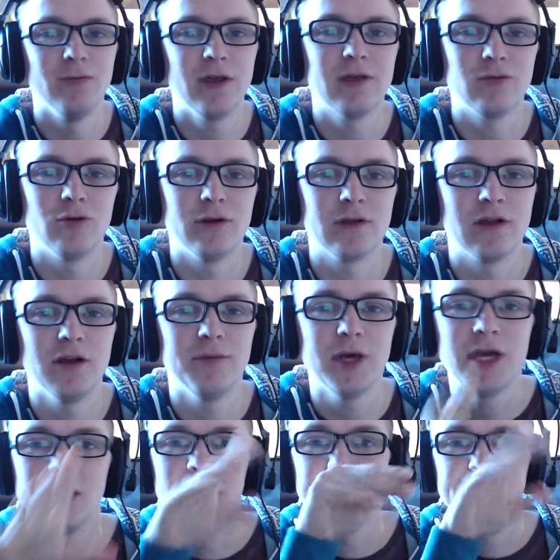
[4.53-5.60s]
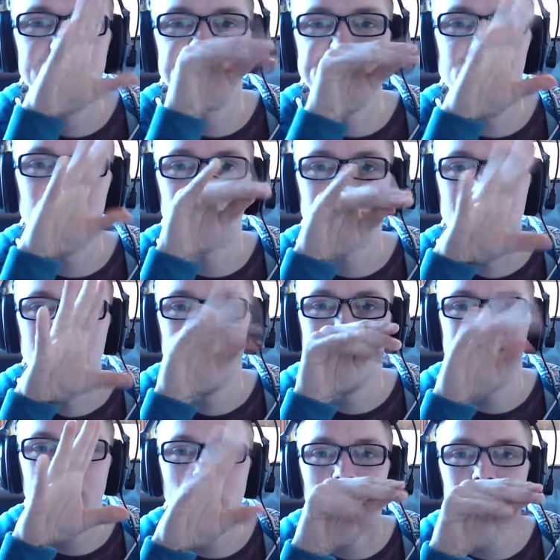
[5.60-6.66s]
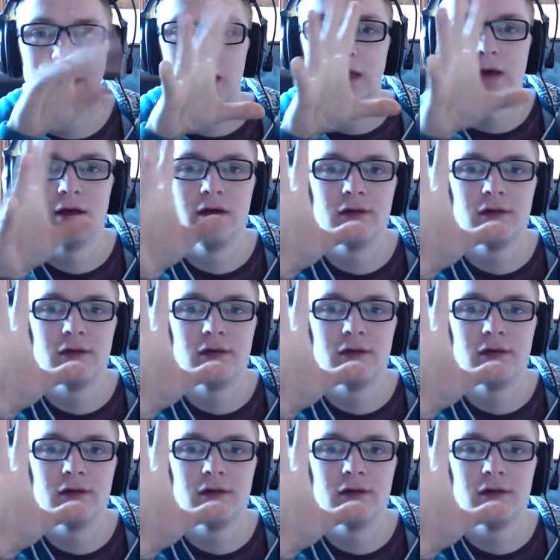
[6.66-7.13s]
This one is going to be a dog barking.